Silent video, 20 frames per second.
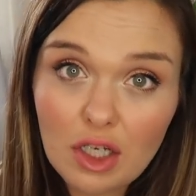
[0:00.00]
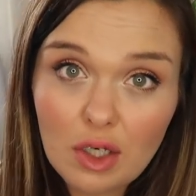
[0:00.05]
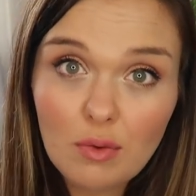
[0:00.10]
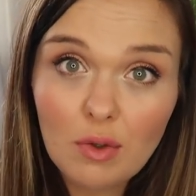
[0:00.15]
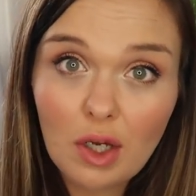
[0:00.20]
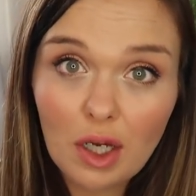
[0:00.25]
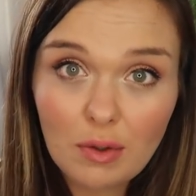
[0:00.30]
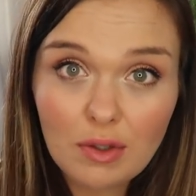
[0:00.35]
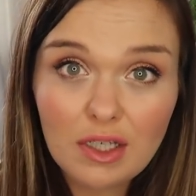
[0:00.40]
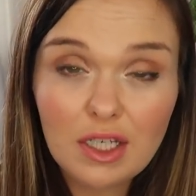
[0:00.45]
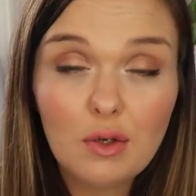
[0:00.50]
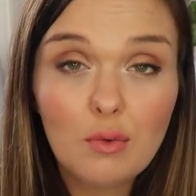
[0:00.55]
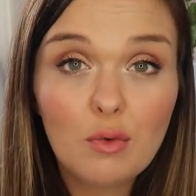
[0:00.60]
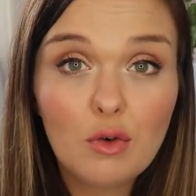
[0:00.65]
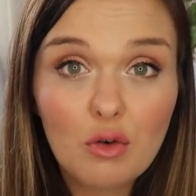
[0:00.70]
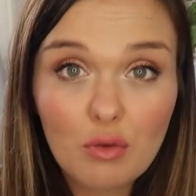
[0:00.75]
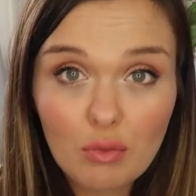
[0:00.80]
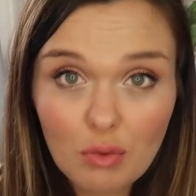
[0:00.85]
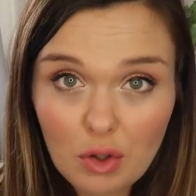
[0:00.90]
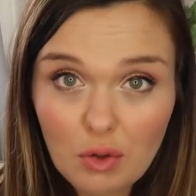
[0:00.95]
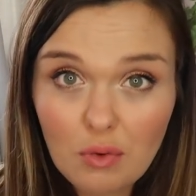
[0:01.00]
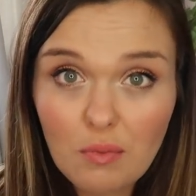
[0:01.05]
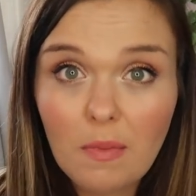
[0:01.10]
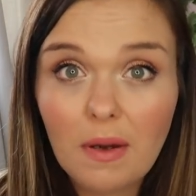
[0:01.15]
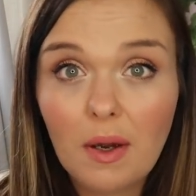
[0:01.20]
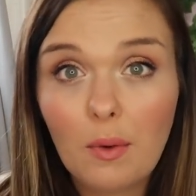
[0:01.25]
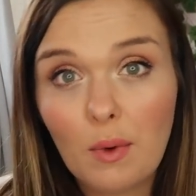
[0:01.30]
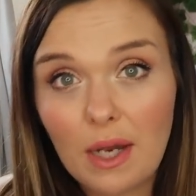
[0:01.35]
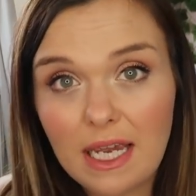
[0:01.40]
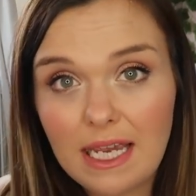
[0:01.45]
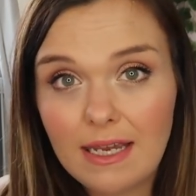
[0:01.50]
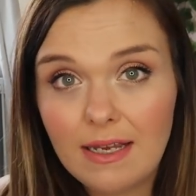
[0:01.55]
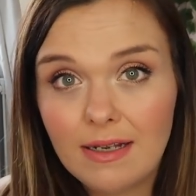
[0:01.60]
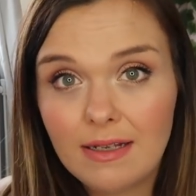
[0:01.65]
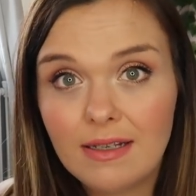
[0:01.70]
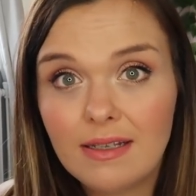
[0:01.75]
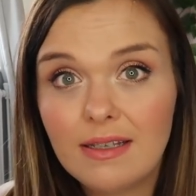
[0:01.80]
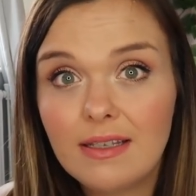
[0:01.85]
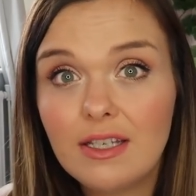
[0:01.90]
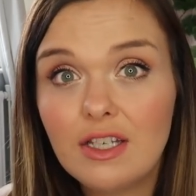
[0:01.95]
do go to group
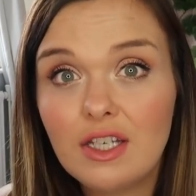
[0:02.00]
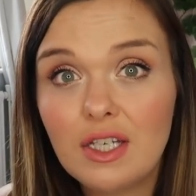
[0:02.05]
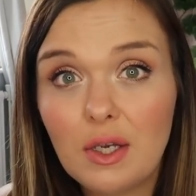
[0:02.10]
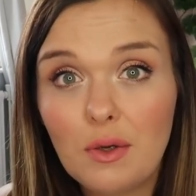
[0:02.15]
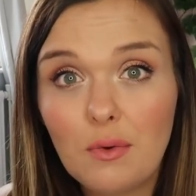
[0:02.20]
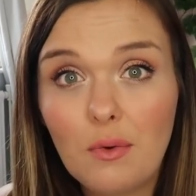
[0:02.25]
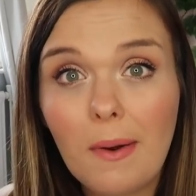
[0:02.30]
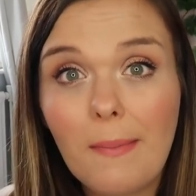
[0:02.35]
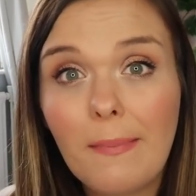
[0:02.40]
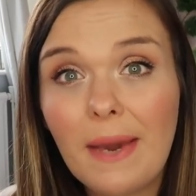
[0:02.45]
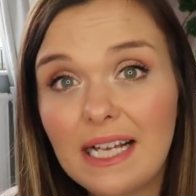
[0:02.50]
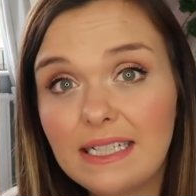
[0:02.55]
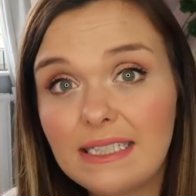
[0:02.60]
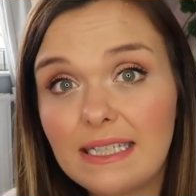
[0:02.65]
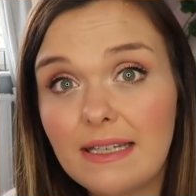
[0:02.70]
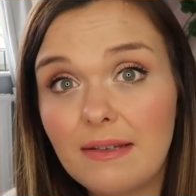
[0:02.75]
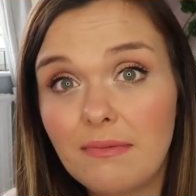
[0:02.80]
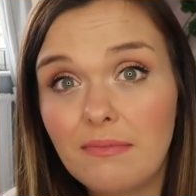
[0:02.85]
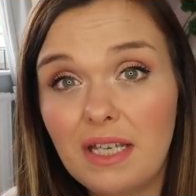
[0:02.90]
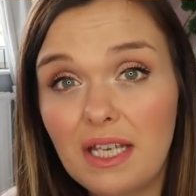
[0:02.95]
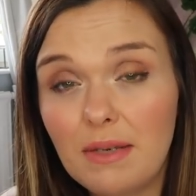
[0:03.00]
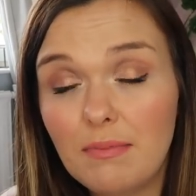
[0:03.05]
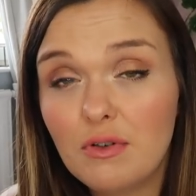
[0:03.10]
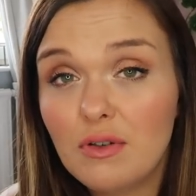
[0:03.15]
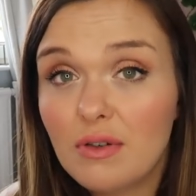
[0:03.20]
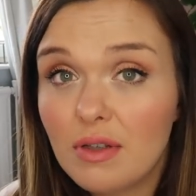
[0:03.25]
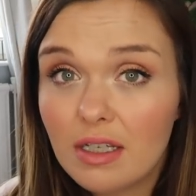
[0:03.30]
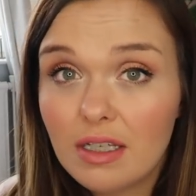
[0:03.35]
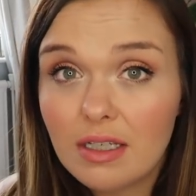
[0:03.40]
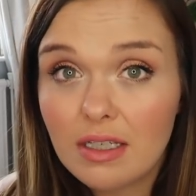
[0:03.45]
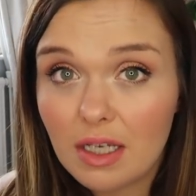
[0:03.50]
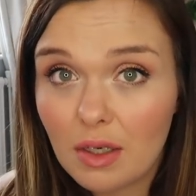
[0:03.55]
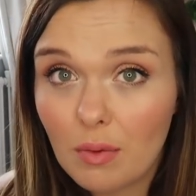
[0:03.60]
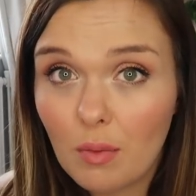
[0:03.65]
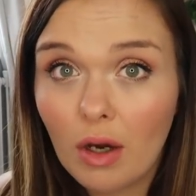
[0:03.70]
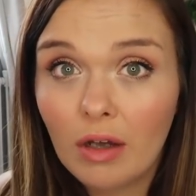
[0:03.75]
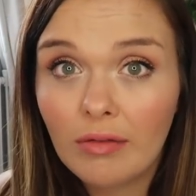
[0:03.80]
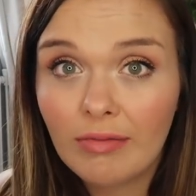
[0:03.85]
weigh-ins do better than people that do